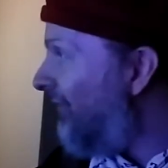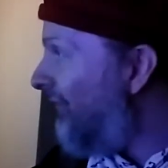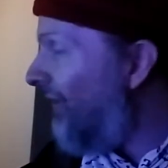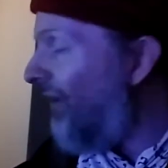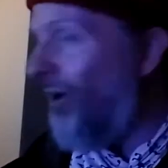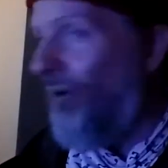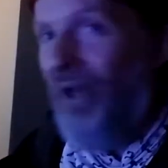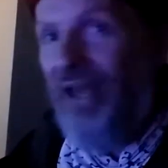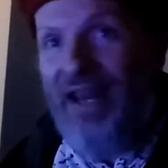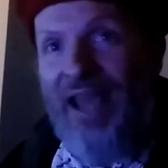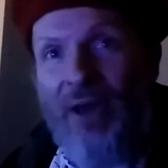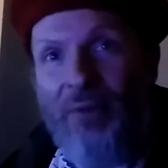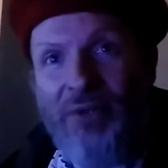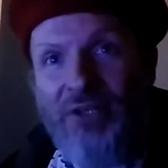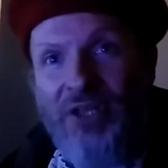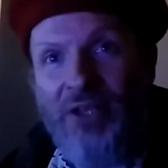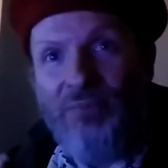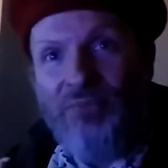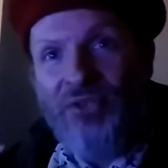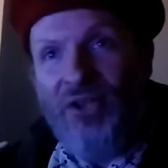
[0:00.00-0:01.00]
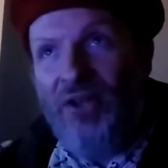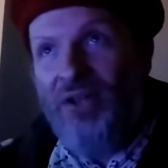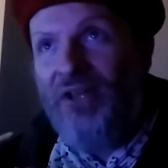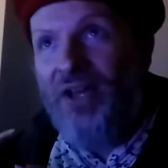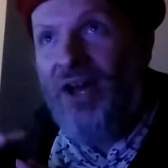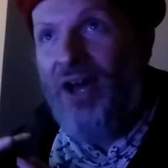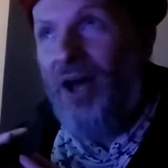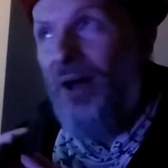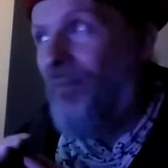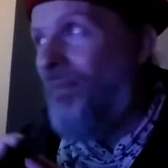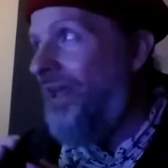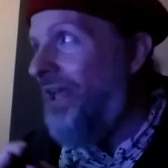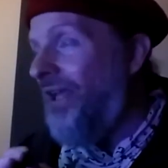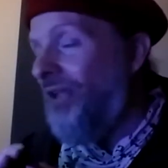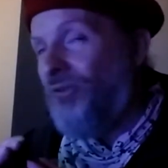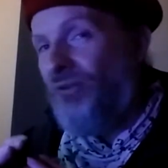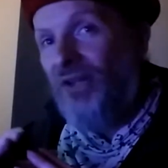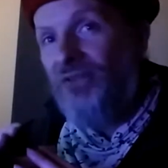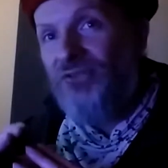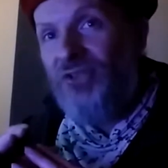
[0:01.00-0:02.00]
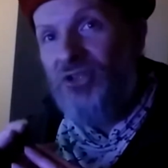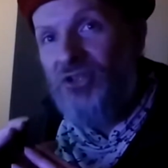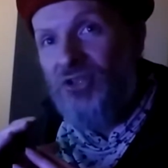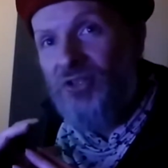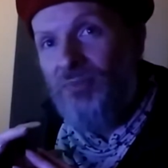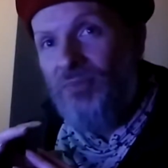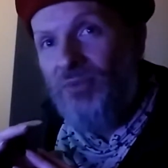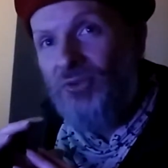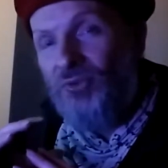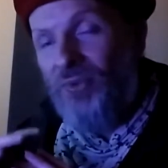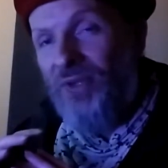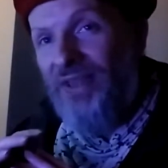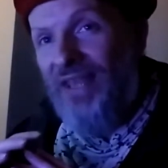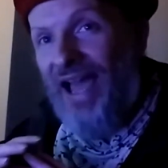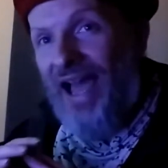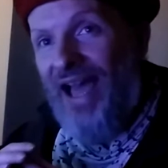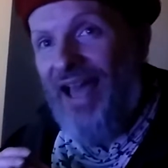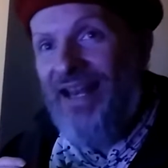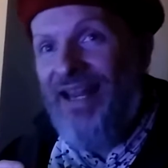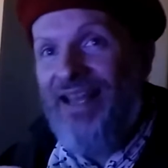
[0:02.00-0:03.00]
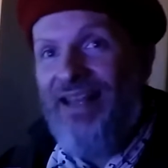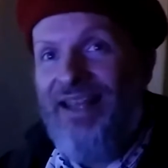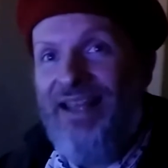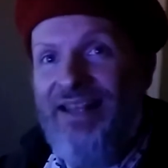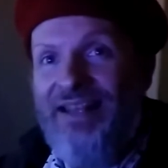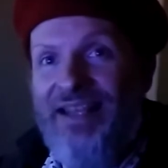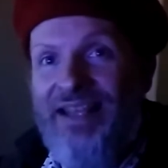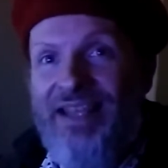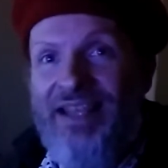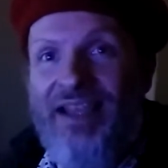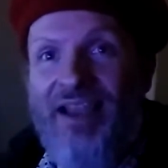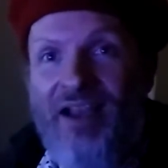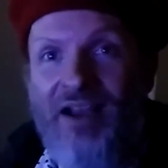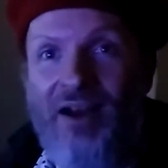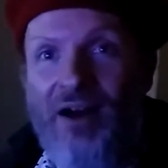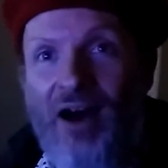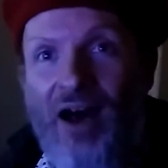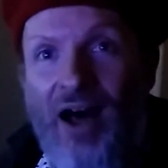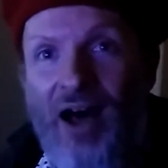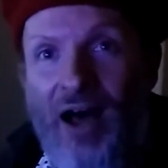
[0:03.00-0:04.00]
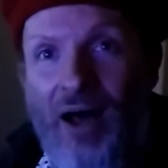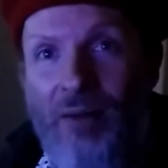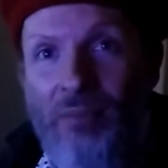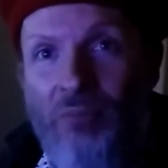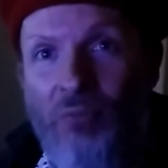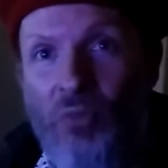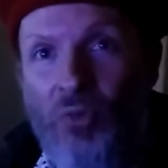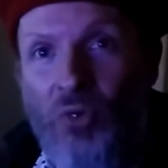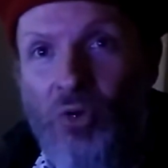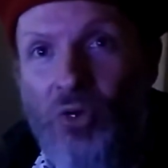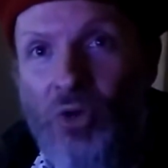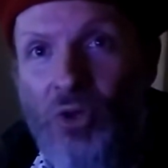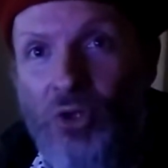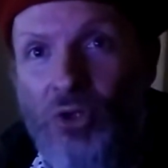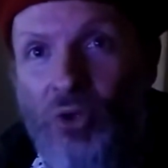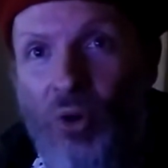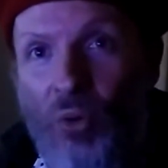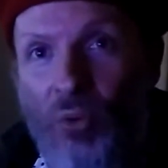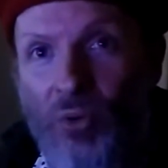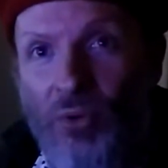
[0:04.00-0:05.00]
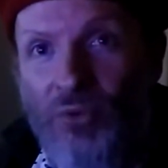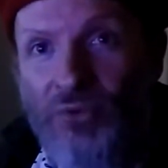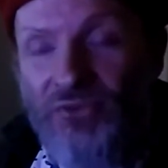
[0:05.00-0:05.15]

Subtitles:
of it all, and how it keeps on transitioning between that and then the choral